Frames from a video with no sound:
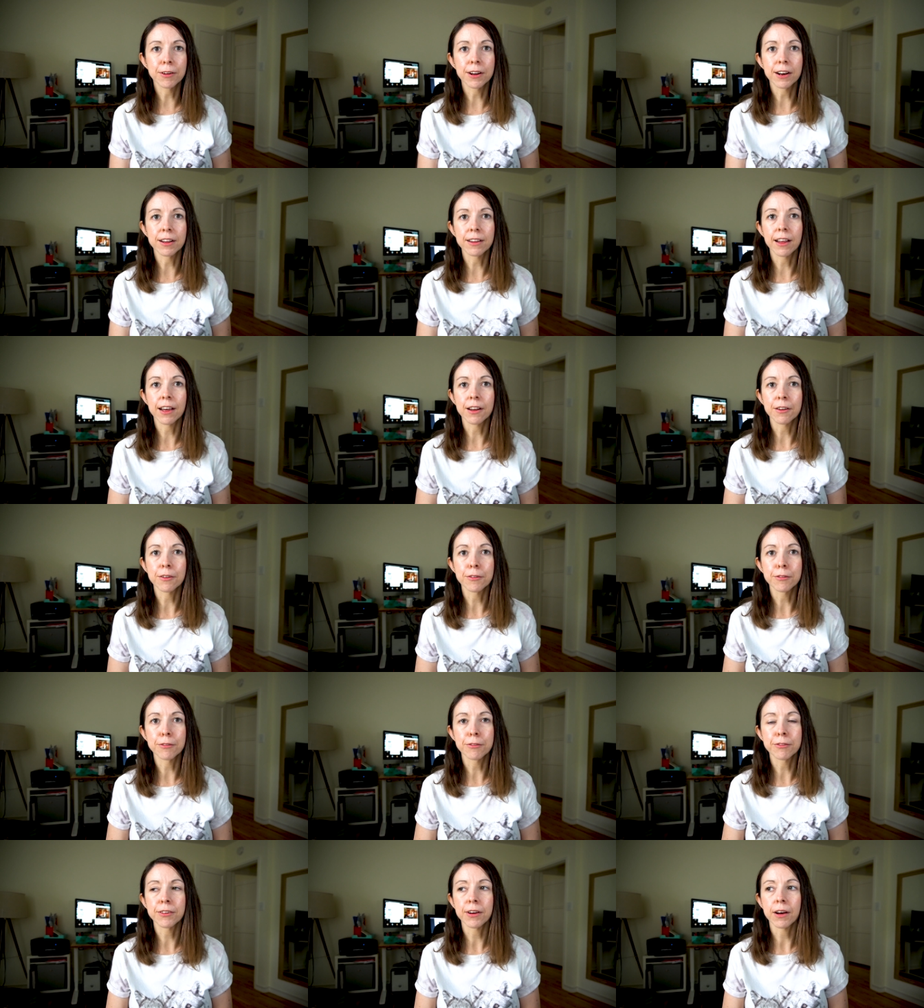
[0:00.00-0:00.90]
what a lot of
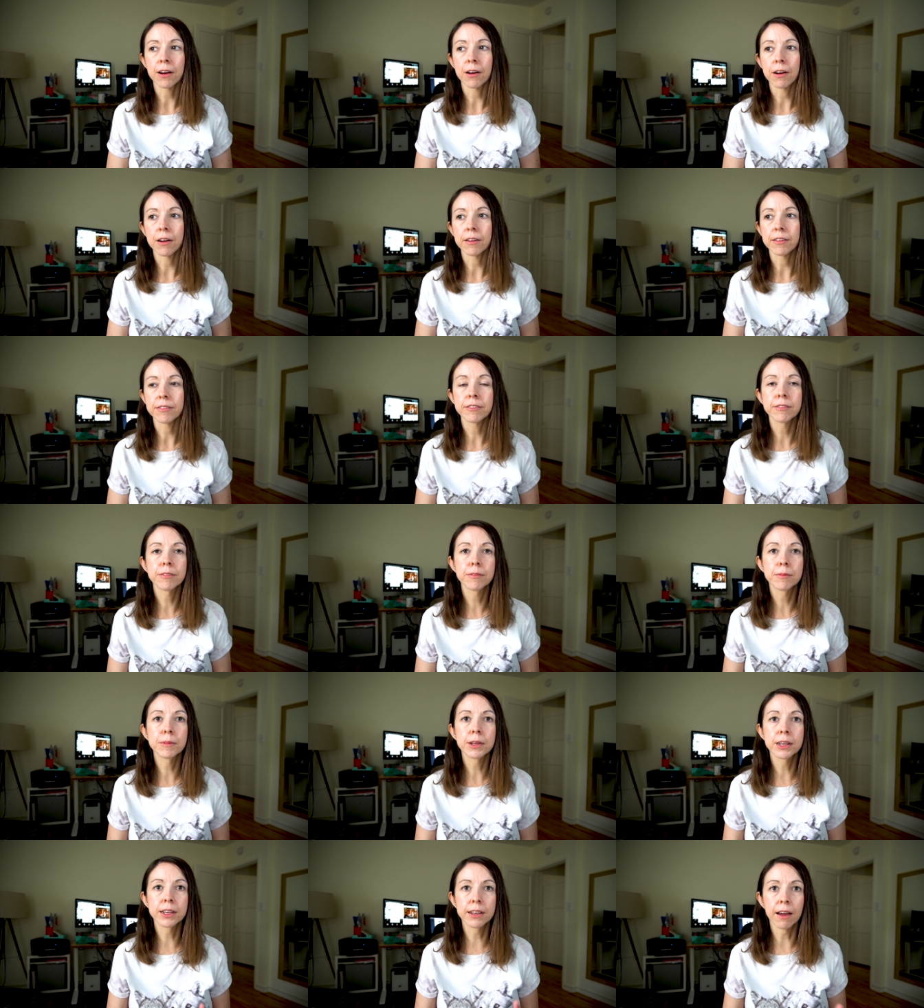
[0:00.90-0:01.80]

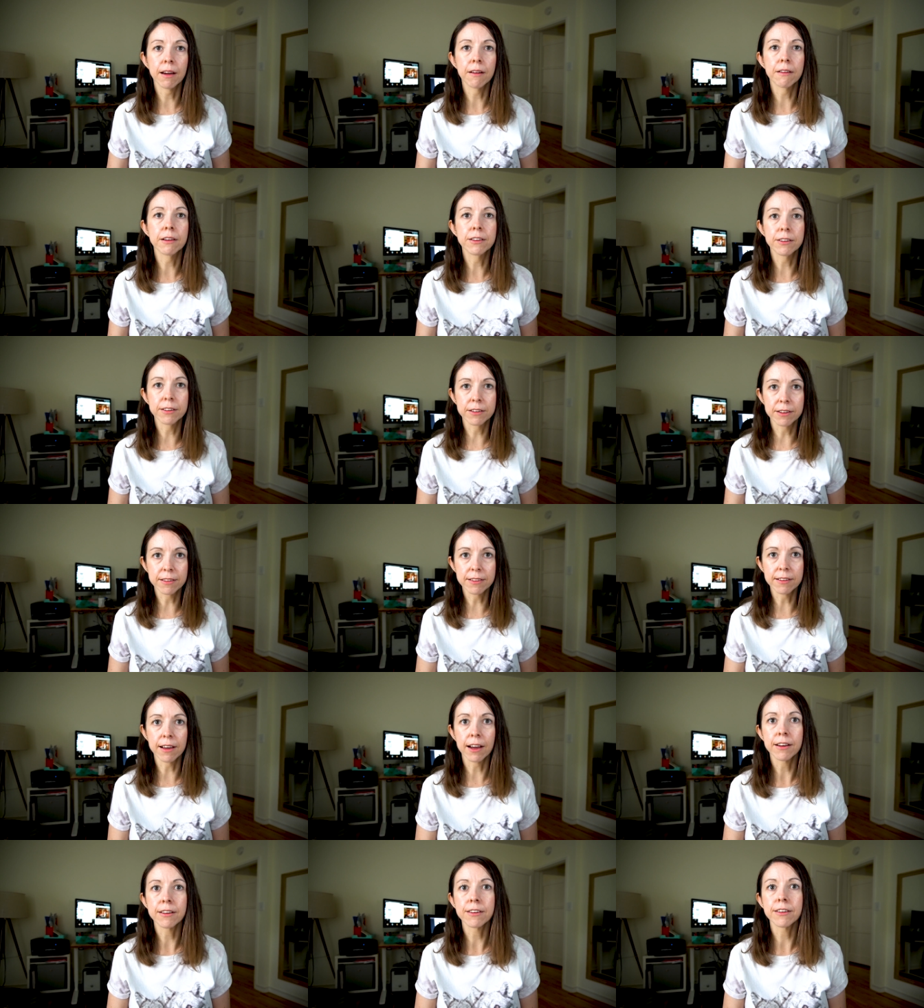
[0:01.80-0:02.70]
character
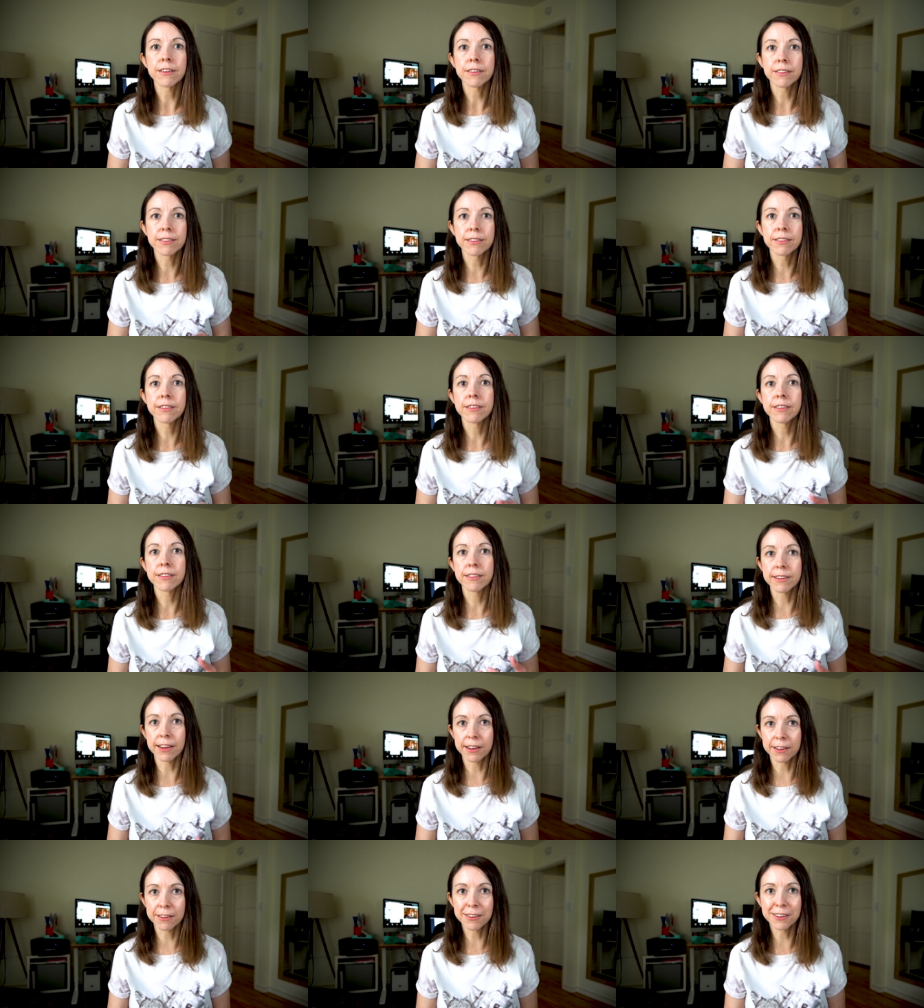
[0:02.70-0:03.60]
designers
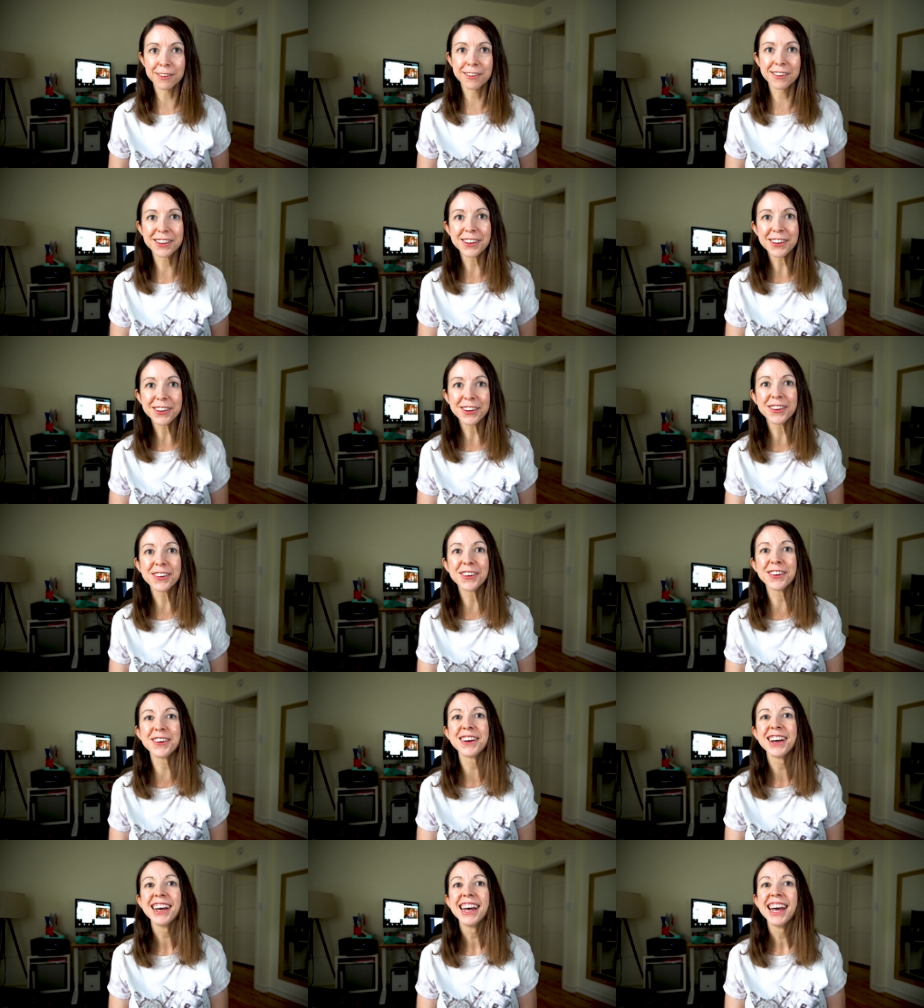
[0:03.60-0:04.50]
tend to
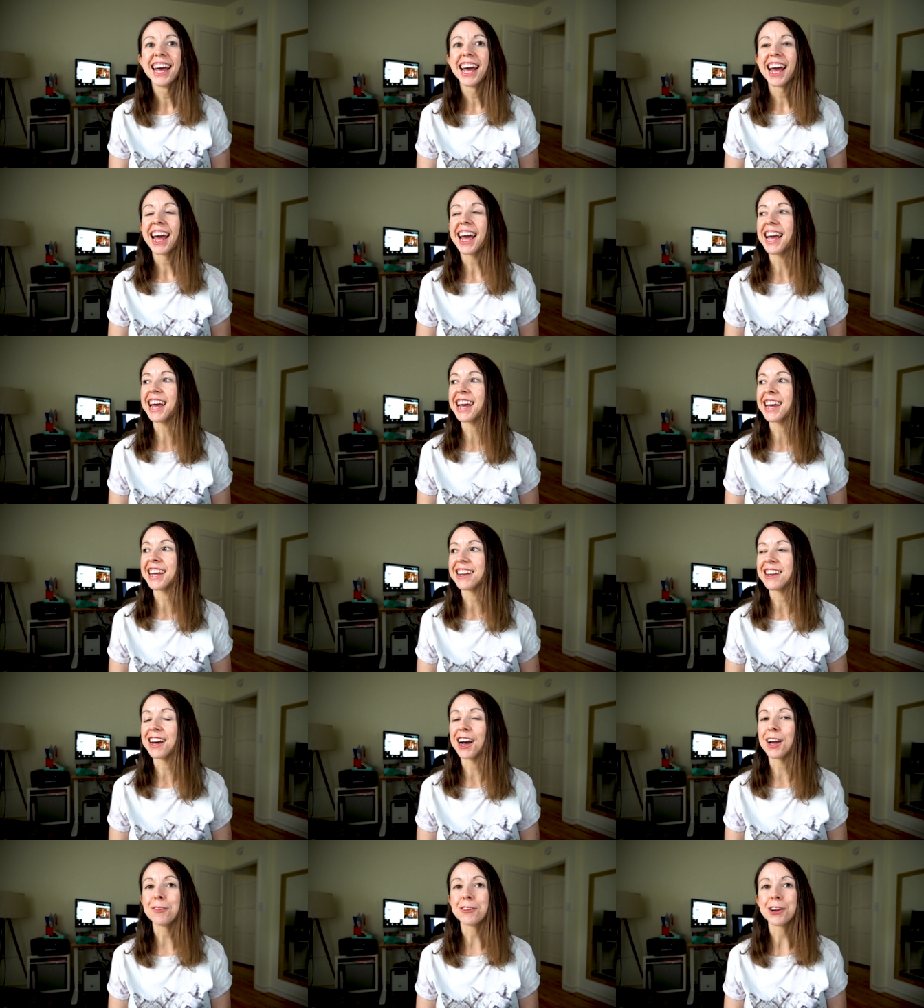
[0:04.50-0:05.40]
do, and
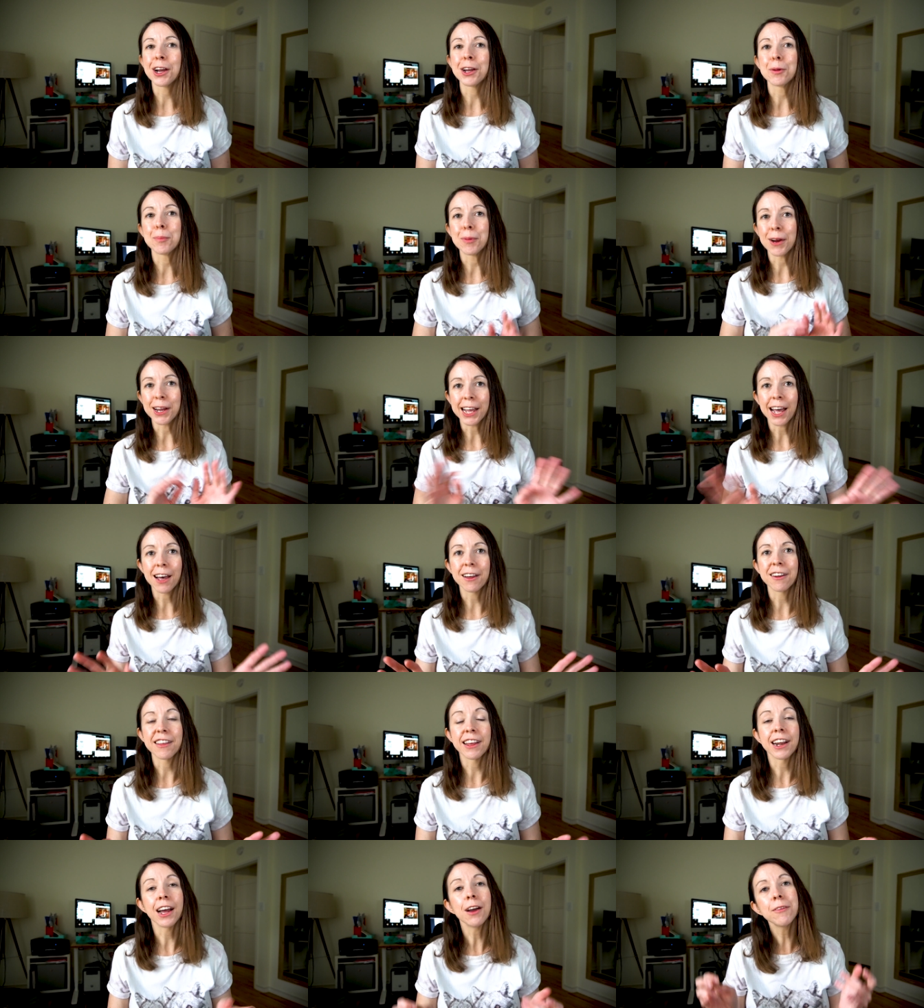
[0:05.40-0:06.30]
I'm trying to break out
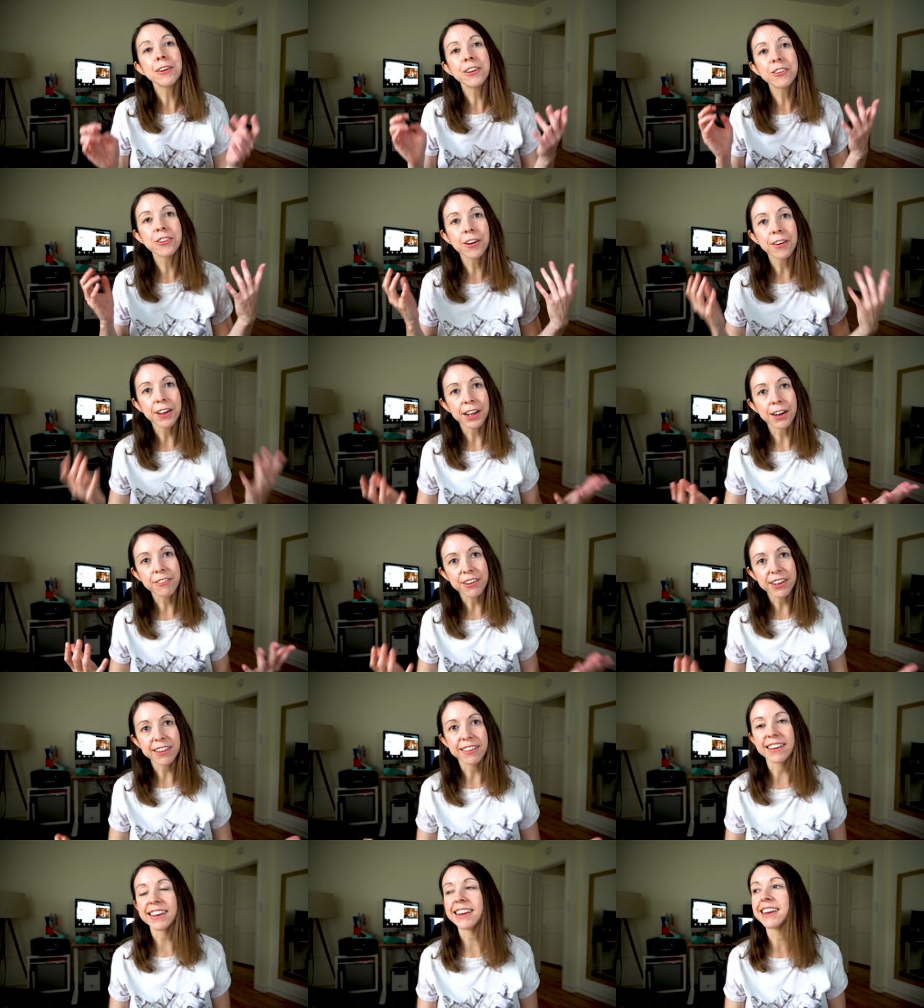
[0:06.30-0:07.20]
of that. I want to draw
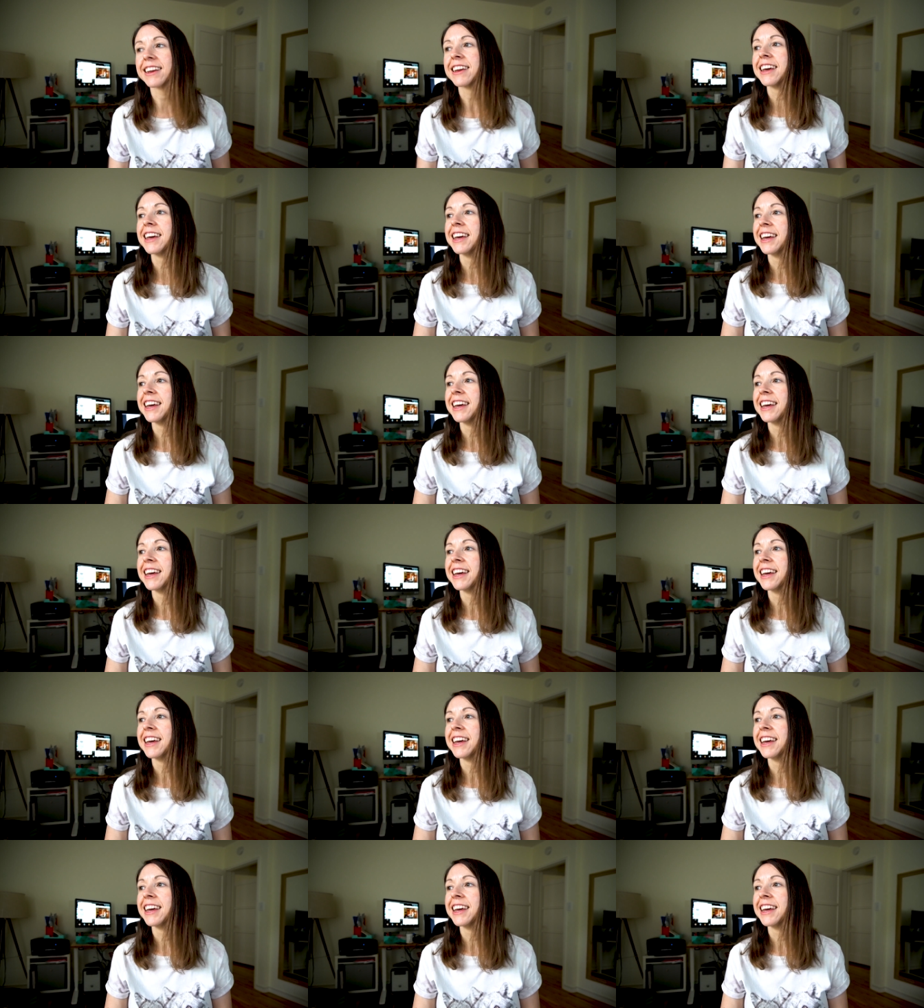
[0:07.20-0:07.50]
everything.